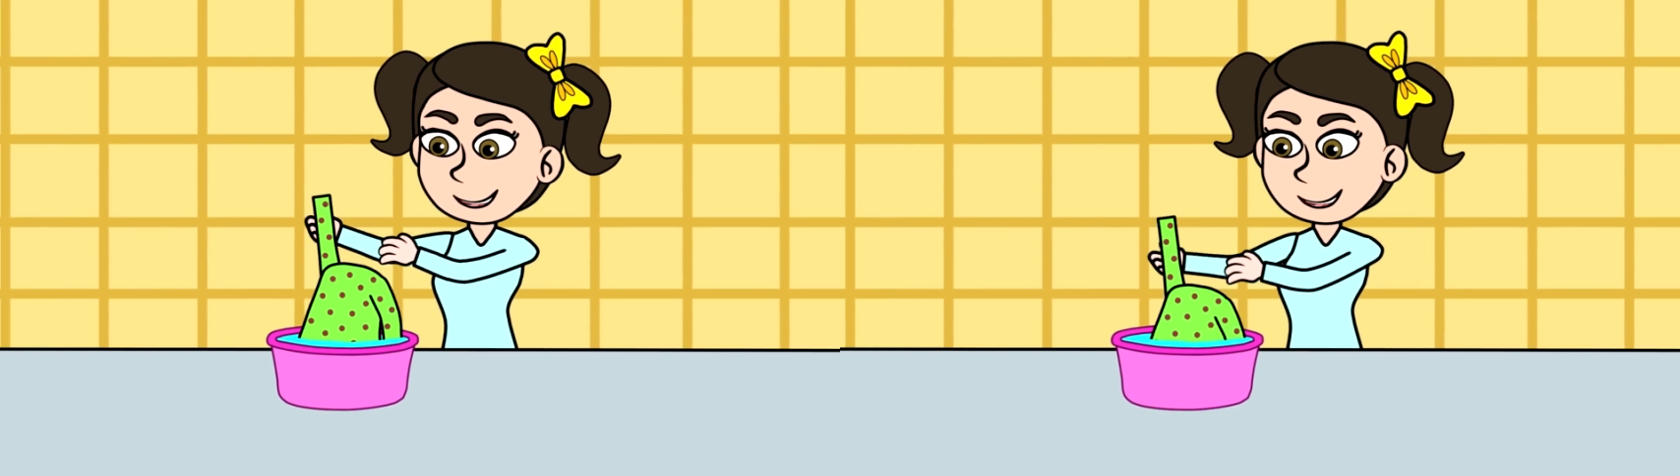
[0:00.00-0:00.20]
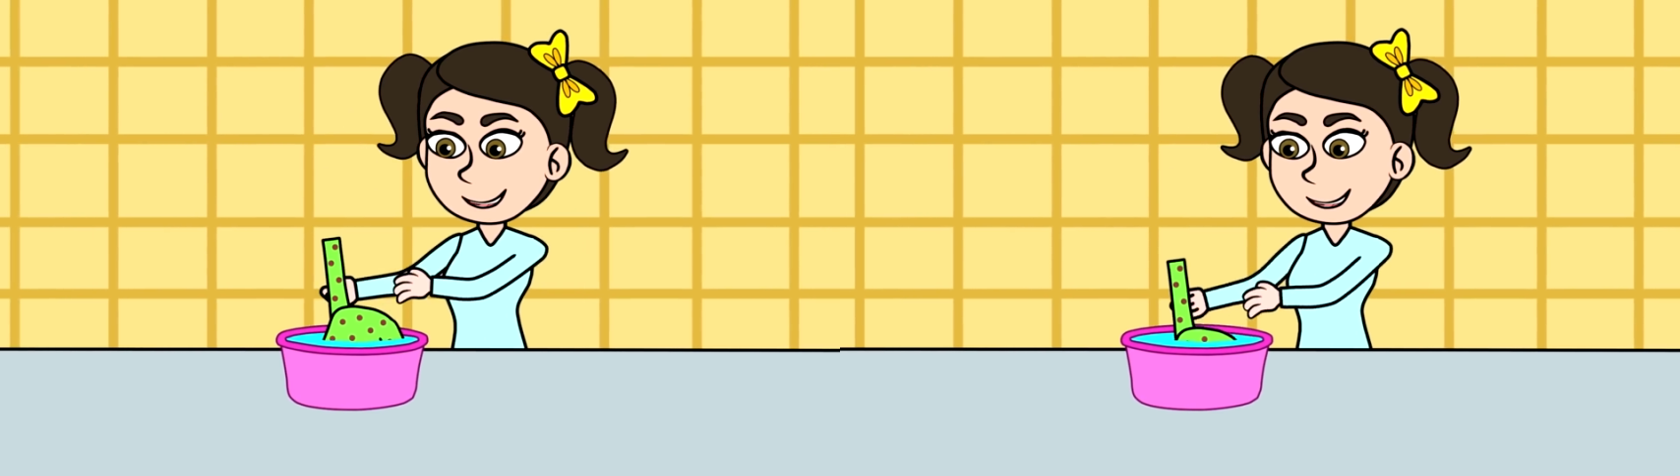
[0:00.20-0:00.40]

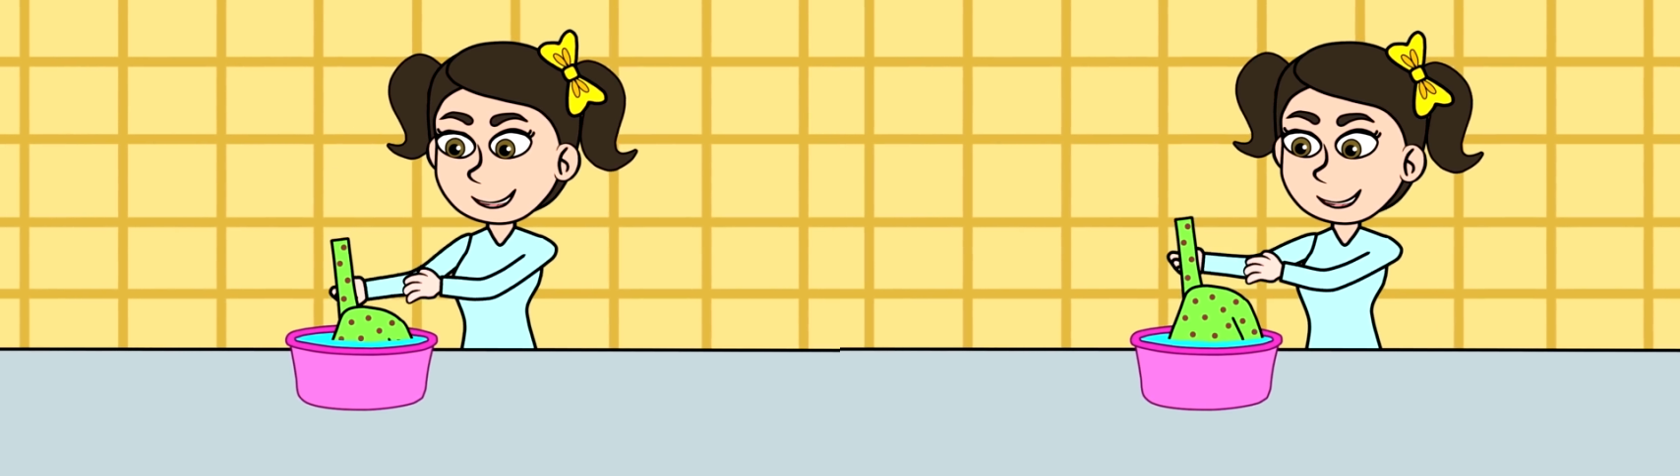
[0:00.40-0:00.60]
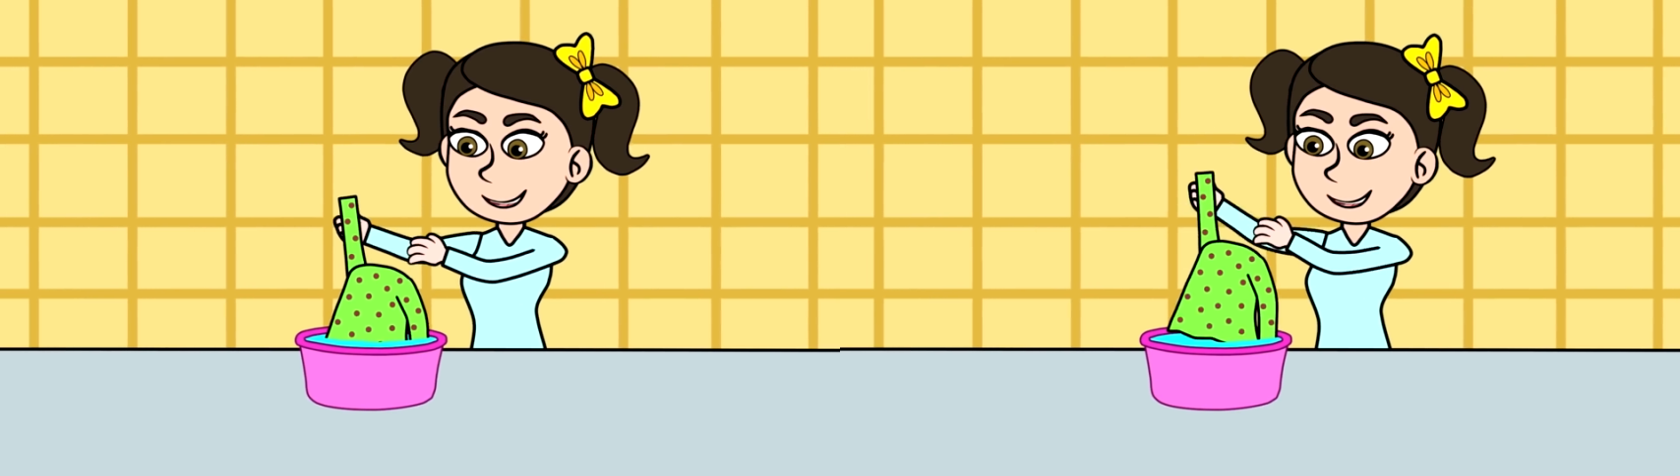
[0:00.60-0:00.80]
her
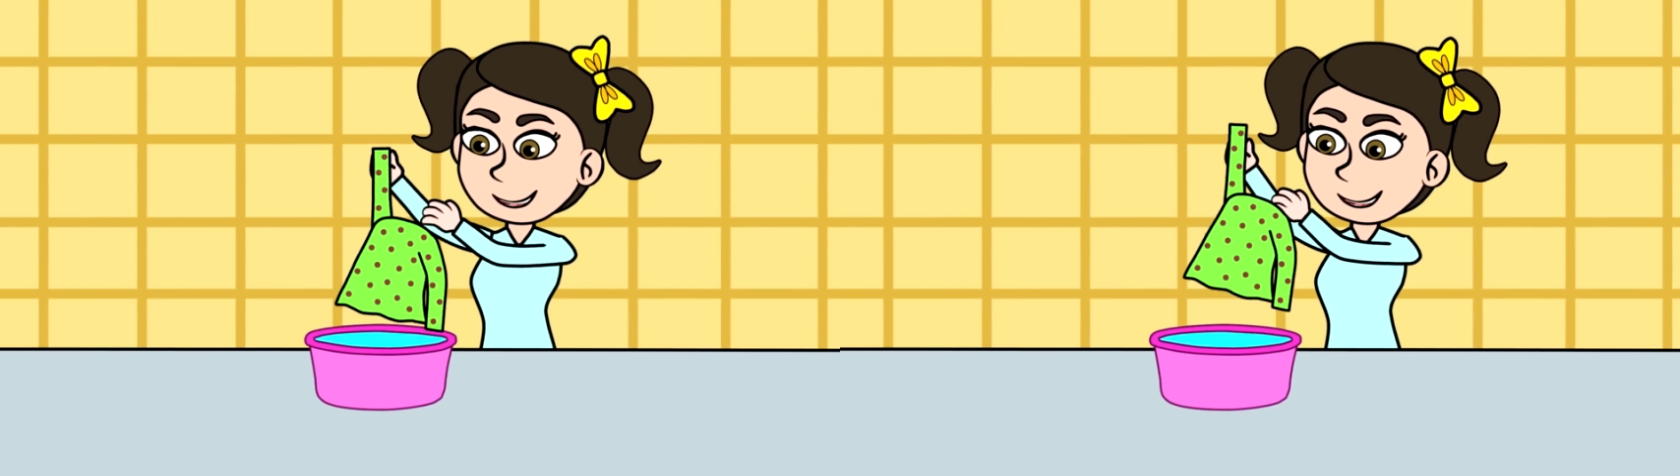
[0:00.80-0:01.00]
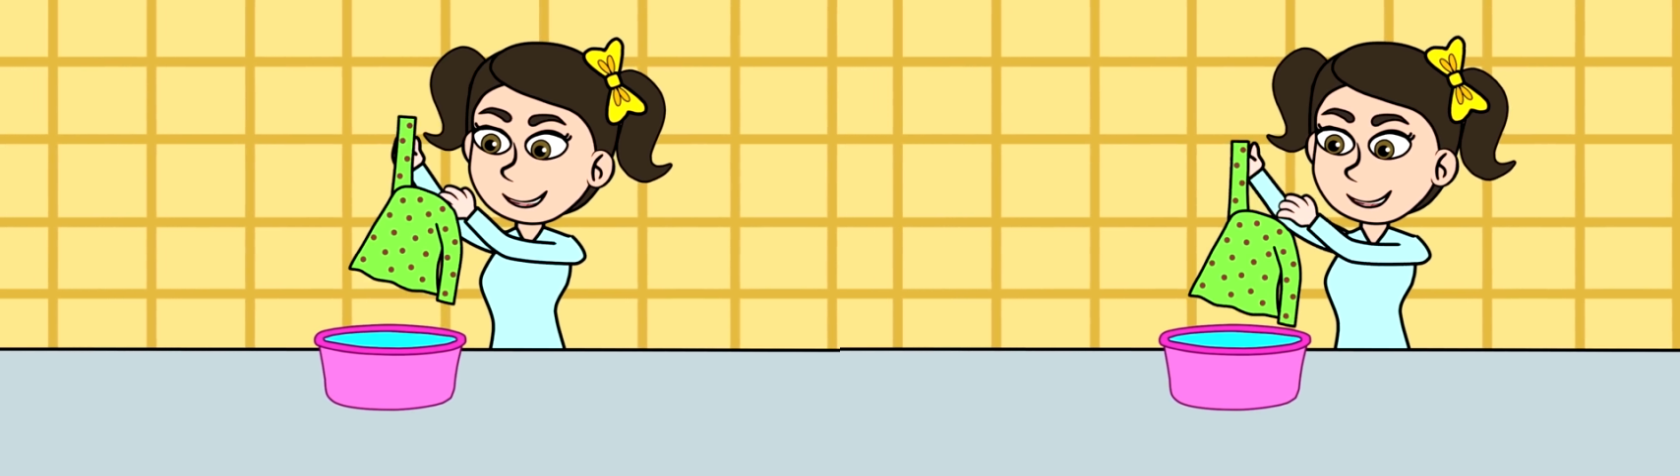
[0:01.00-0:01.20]
eighties.
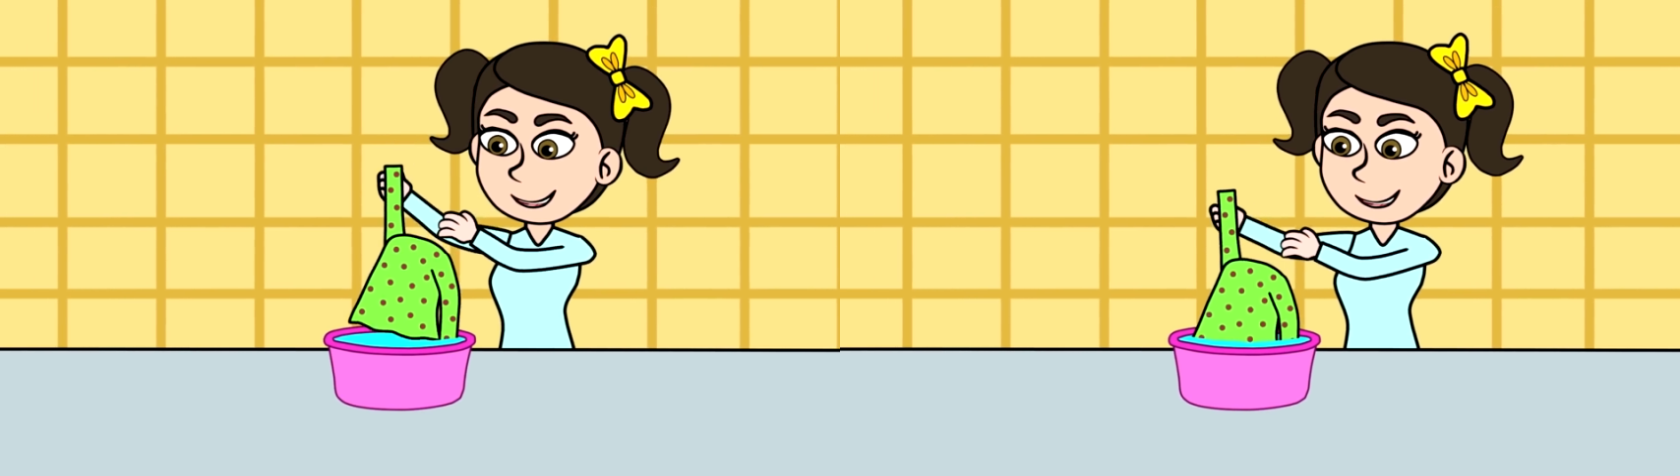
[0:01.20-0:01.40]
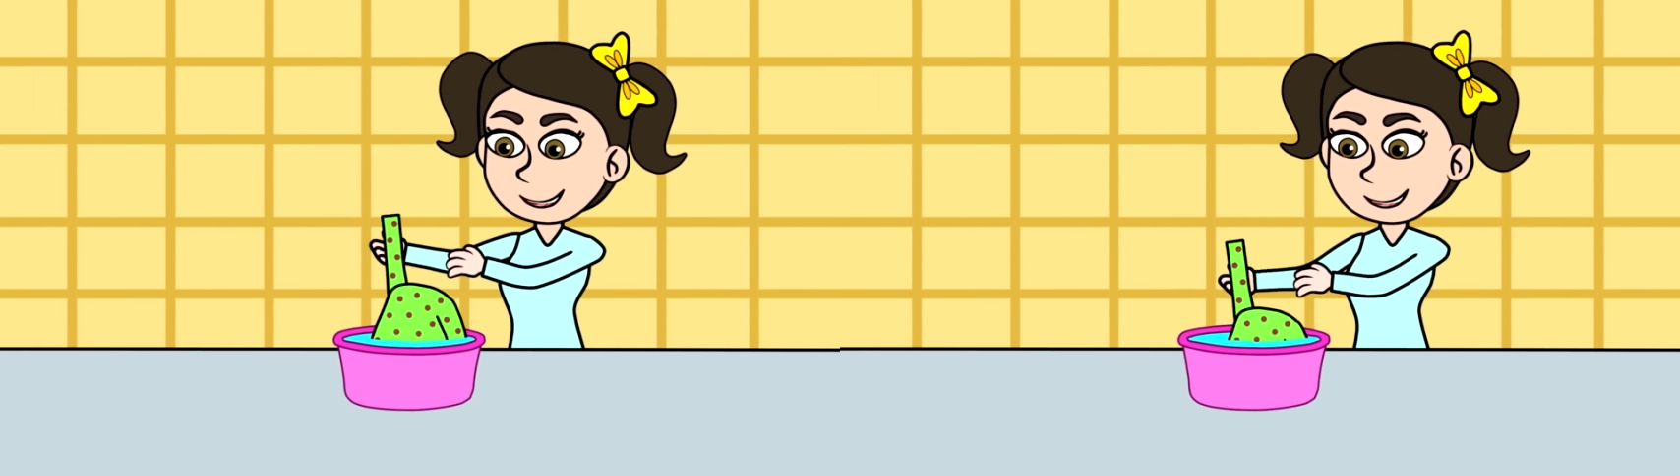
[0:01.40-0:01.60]
We were
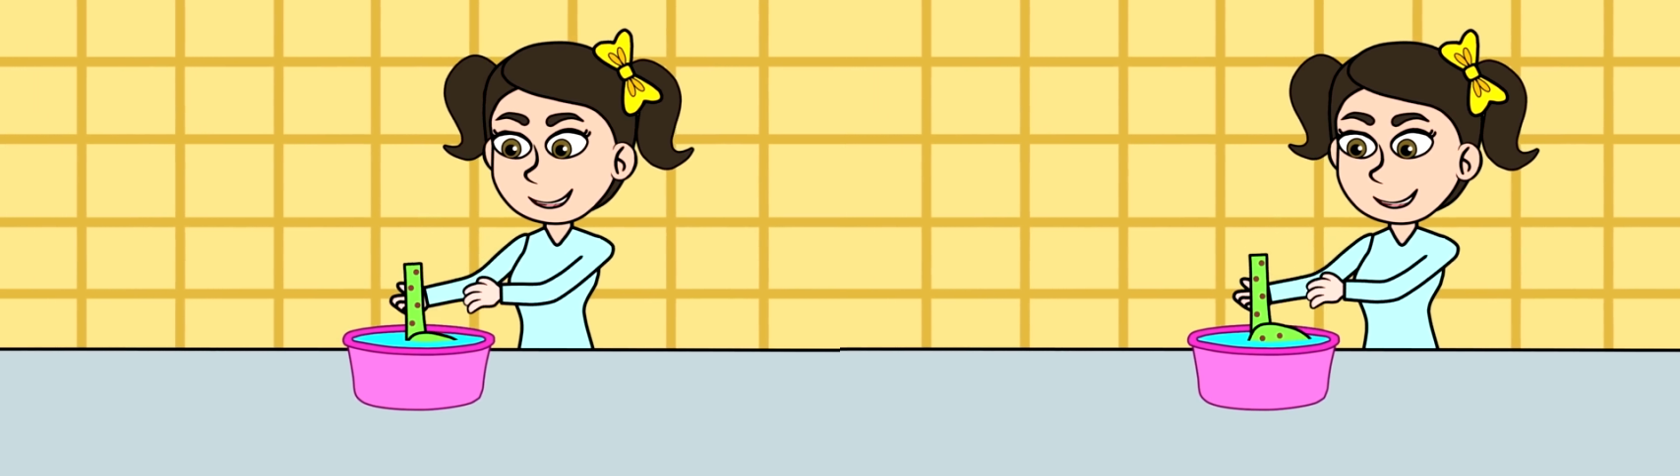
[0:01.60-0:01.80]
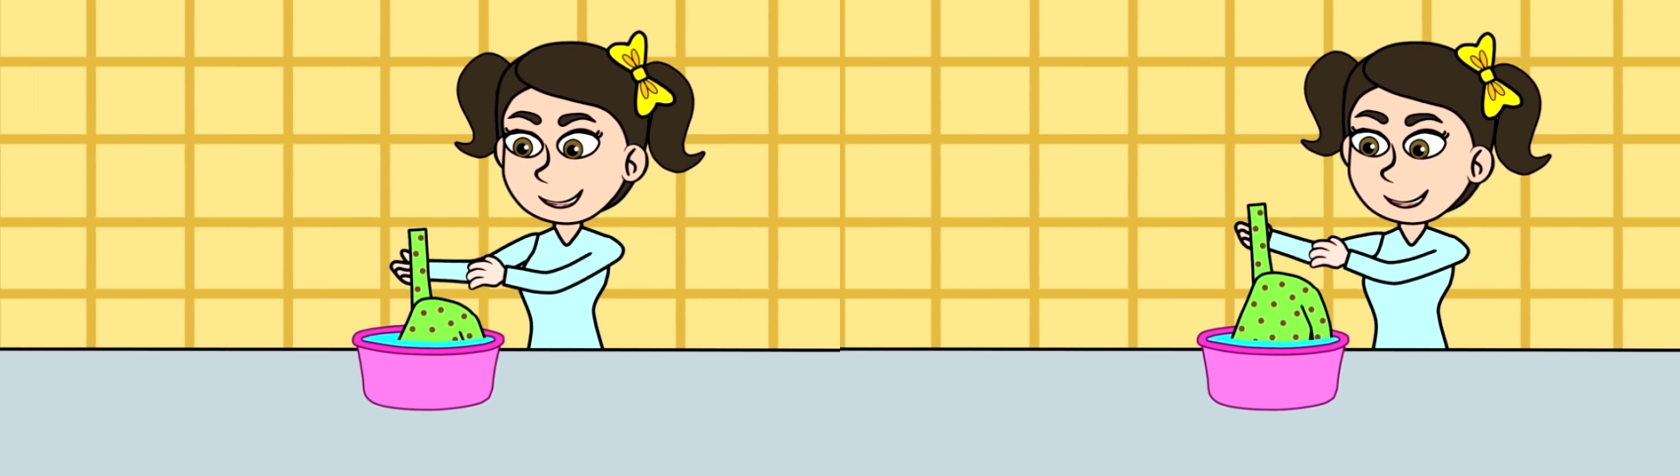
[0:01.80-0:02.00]
far from